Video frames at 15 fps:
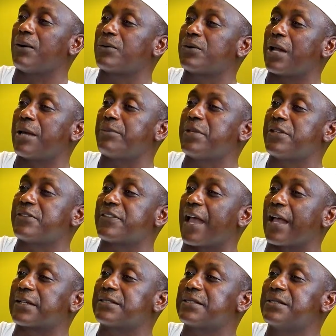could I be
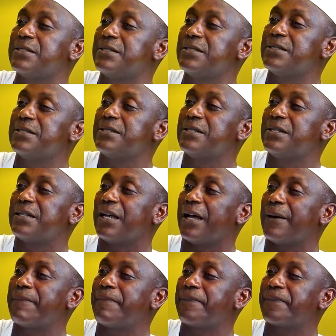sacked? Yeah,
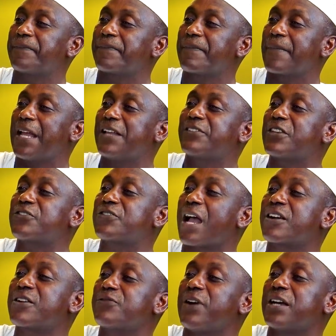it's a
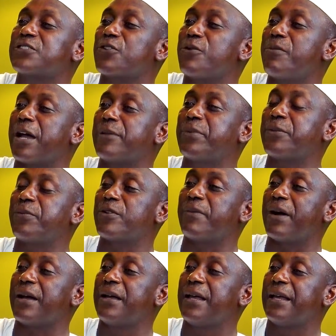sacrifice for my
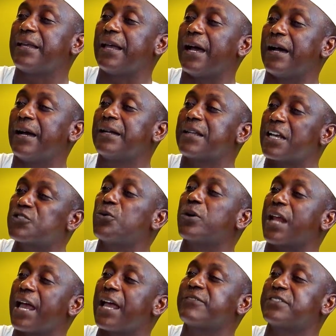people. Yeah, that's what
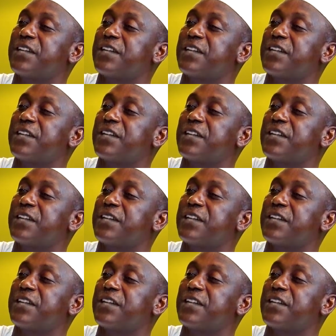I have